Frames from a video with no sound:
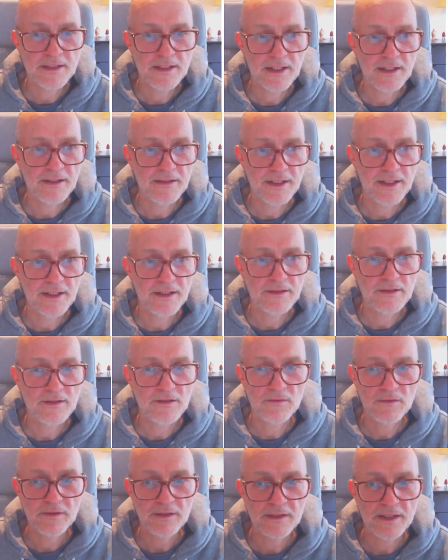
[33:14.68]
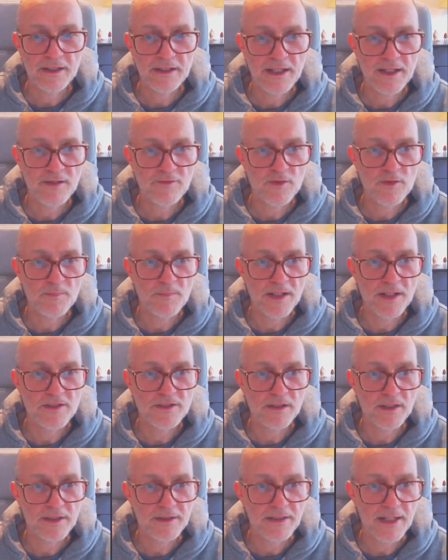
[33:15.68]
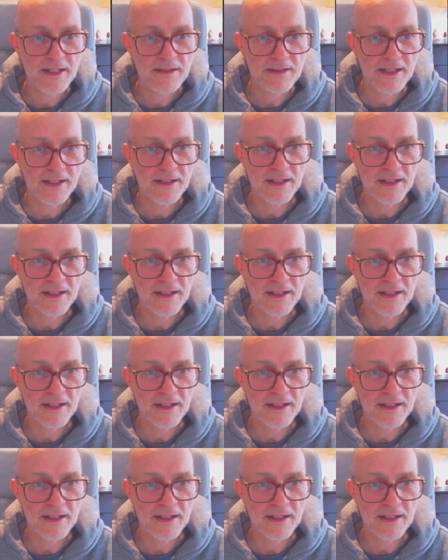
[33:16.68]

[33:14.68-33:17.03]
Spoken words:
and then then you have your page like that. And